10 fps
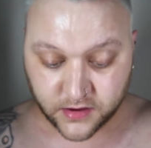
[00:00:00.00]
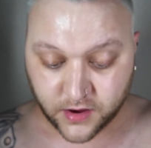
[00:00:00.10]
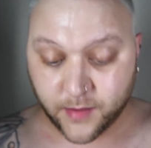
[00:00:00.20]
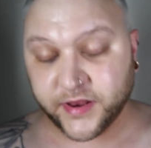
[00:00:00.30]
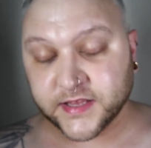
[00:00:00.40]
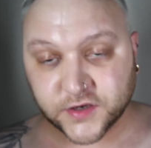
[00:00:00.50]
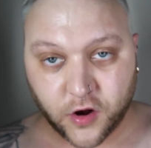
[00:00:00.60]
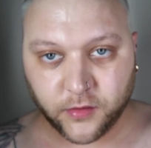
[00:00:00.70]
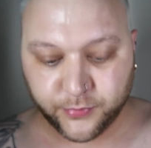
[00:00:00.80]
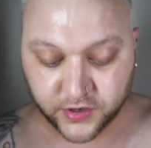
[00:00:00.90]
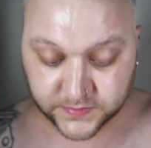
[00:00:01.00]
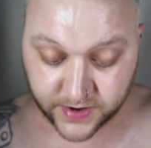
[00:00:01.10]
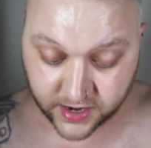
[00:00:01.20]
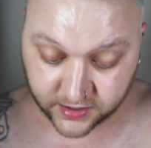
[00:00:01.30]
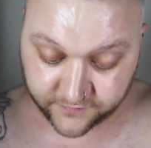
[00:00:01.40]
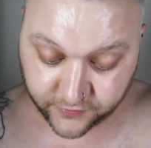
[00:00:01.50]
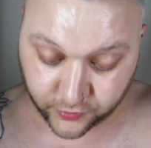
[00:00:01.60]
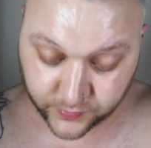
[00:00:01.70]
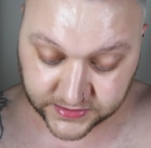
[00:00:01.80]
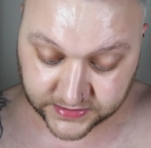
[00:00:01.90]
I mean, it's called Prismatic for a
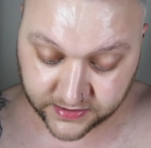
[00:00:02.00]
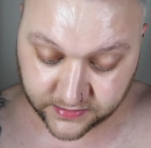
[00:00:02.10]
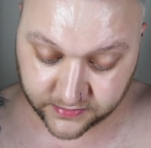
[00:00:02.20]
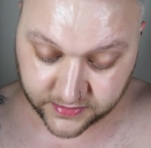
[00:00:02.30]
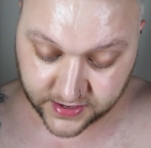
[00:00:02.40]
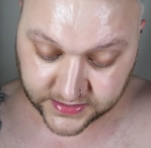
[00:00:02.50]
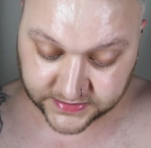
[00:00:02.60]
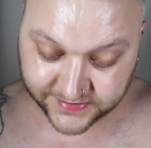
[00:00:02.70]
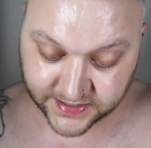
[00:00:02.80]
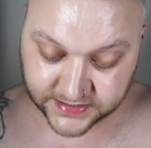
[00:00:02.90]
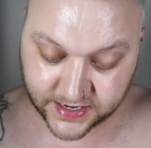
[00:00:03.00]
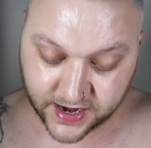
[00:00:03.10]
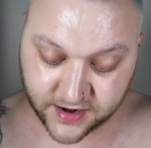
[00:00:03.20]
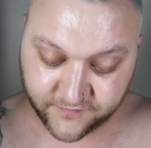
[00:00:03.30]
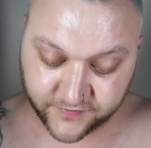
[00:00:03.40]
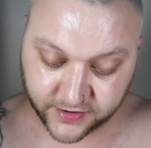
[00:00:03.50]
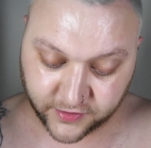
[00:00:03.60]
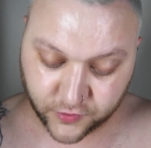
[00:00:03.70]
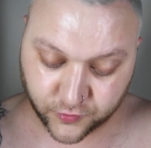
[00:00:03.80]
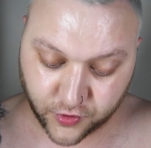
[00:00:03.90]
reason. It's just kind of a
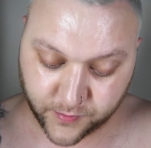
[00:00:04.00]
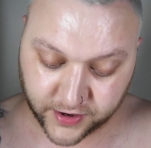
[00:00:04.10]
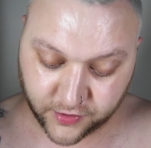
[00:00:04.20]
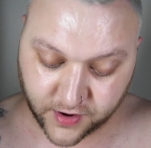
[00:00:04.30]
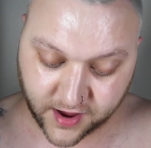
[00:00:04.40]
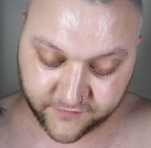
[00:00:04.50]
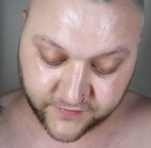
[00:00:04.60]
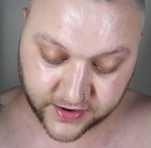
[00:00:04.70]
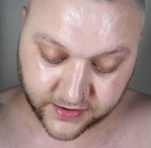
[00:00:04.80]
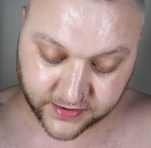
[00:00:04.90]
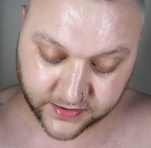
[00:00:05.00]
chromographic,